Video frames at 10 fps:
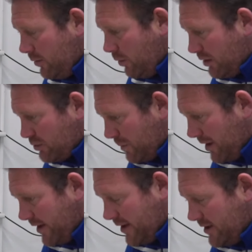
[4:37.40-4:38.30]
whilst
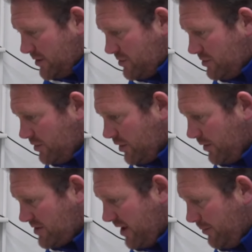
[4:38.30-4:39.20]
playing is, you
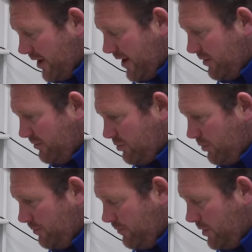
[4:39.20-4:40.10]
know, I take my hat off to
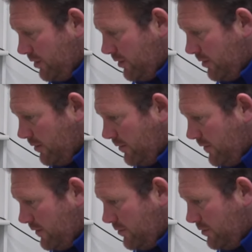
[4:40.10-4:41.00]
them.
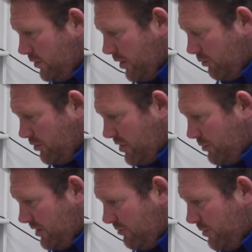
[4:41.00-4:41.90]
And you know,
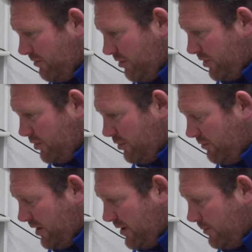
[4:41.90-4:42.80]
results haven't been very good
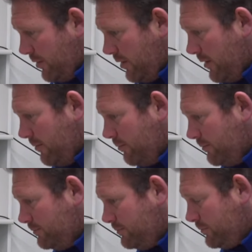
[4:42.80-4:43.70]
of late, but I'm
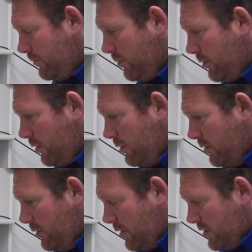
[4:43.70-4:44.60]

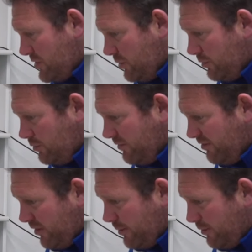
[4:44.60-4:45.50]
still
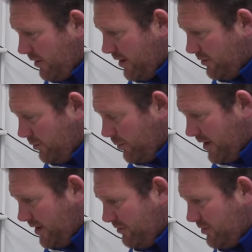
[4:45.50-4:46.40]
very proud of the
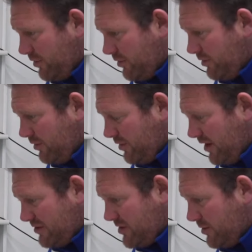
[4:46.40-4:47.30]
way they've
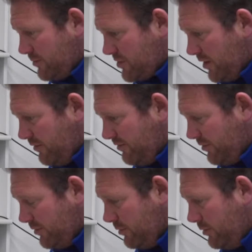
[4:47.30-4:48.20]
conducted themselves
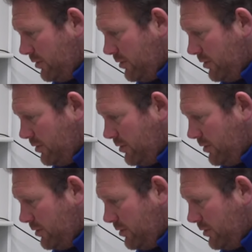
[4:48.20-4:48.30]
and